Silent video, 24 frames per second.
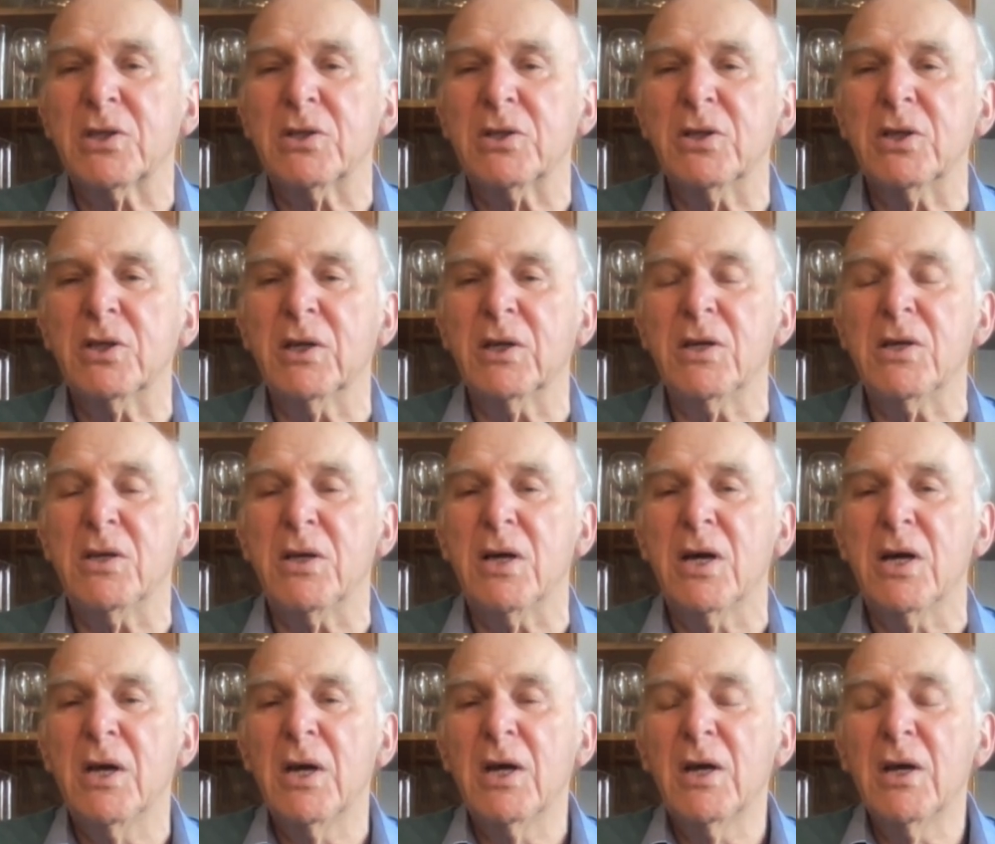And he
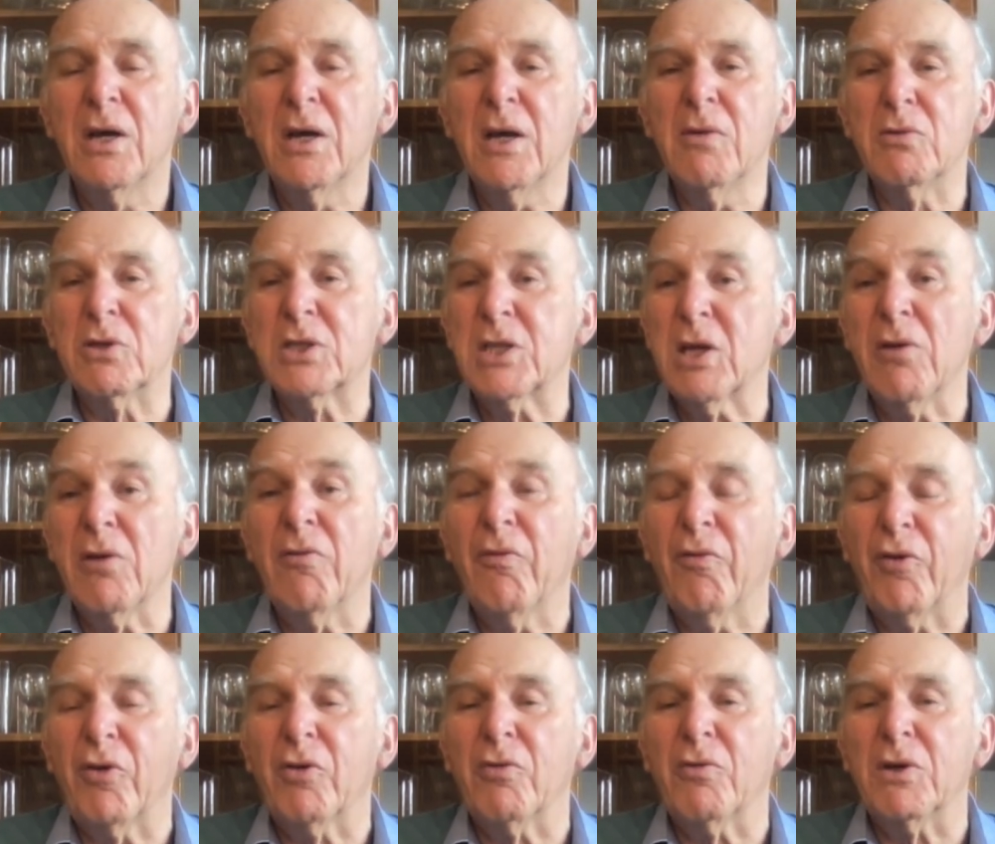was
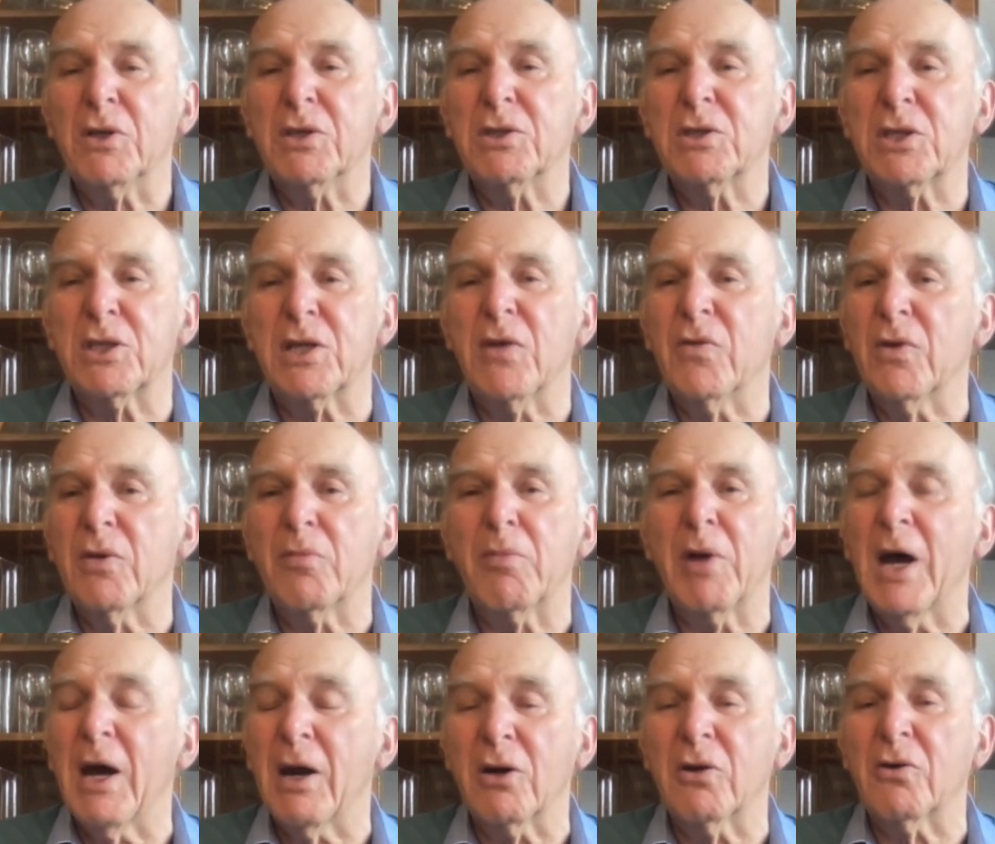influenced in the
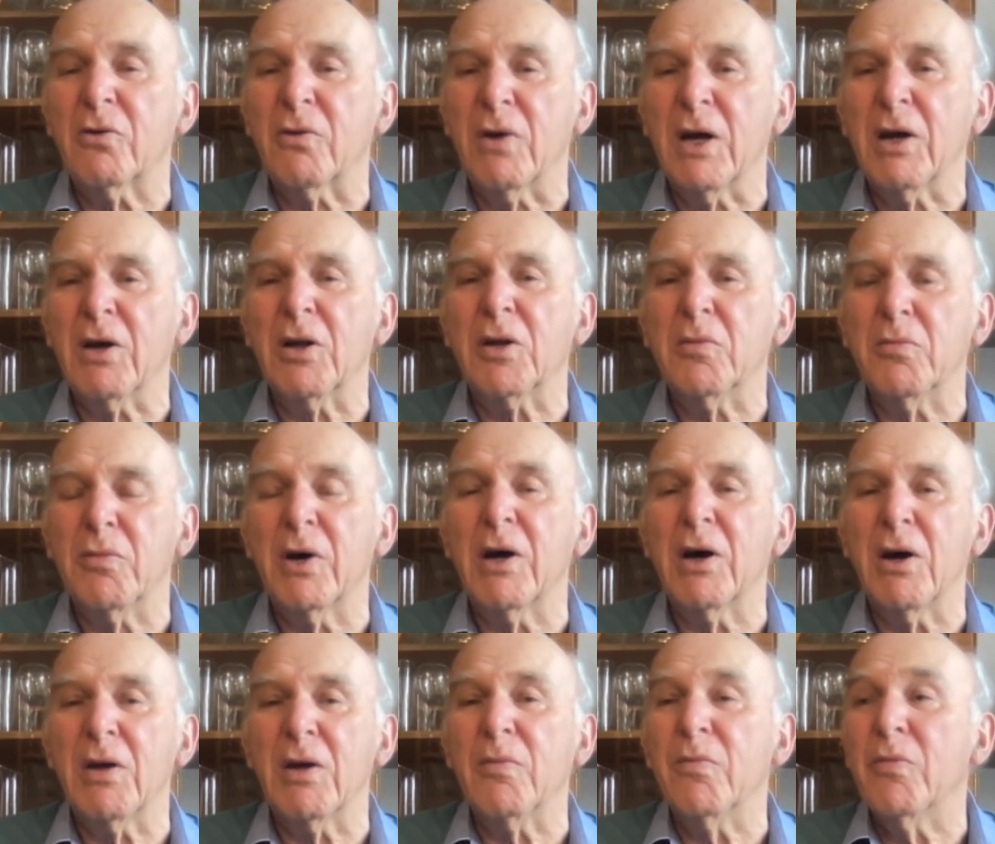background
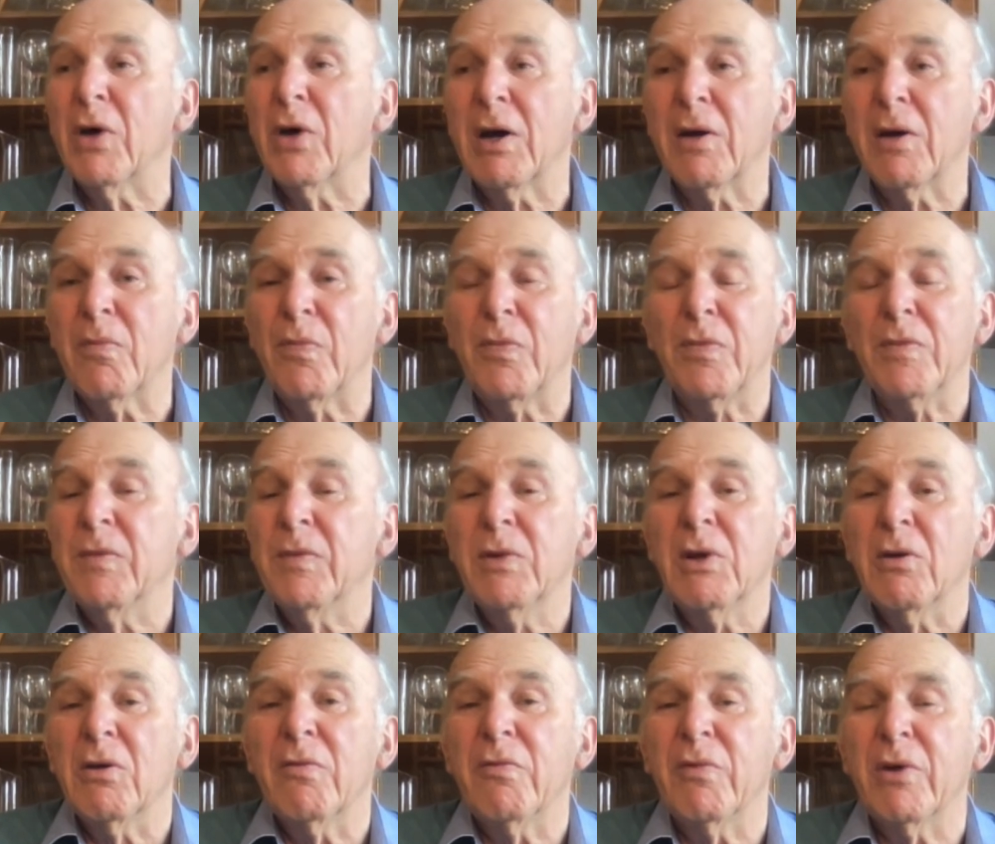by
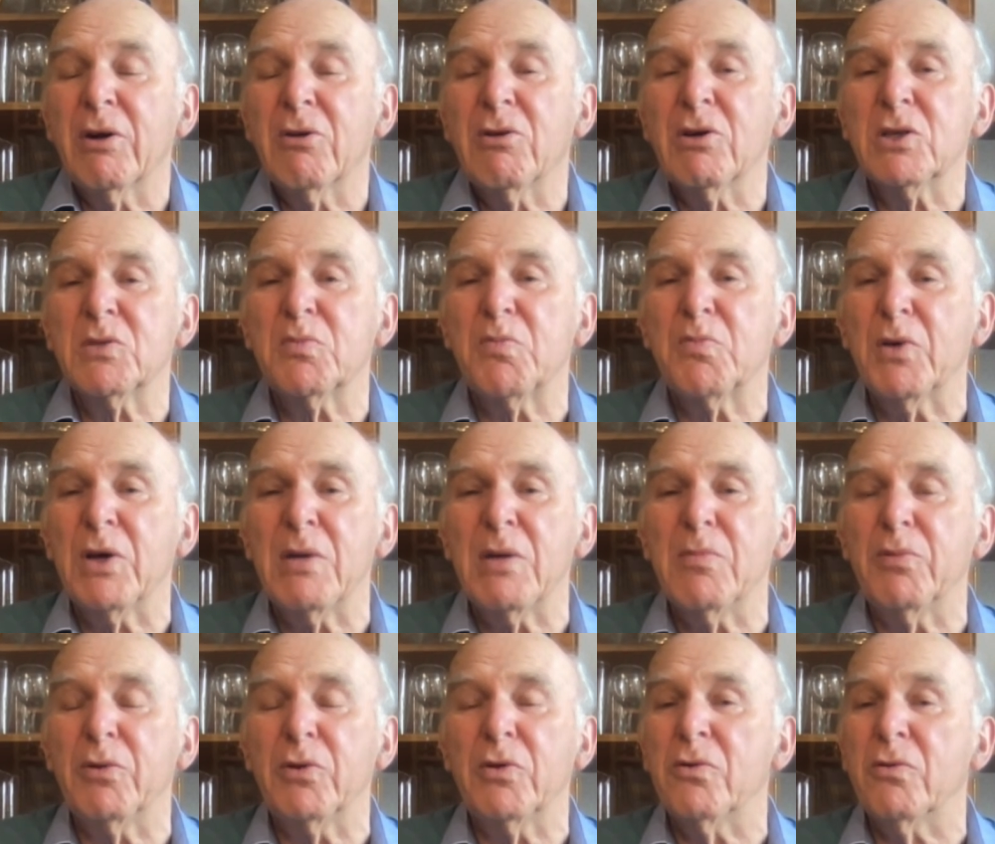you know, various
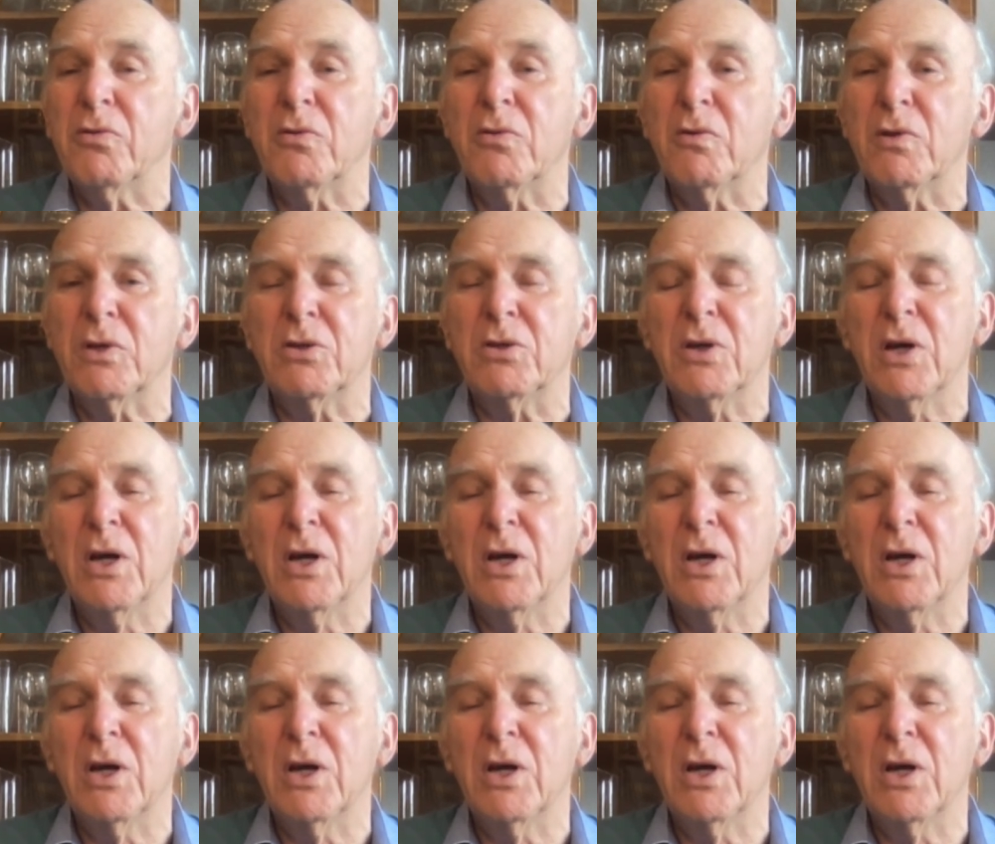people who had